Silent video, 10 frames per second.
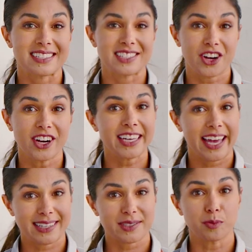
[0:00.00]
the Start
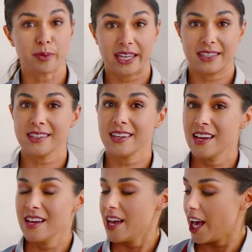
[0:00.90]
Cancel button
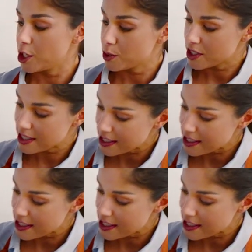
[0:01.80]
and you should